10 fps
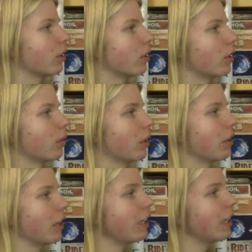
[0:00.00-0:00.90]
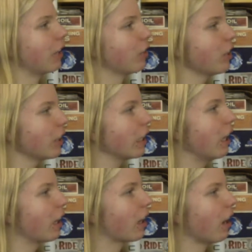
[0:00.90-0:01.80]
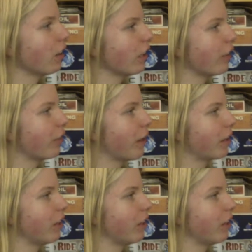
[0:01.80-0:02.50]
Well, any kind really. A colony of about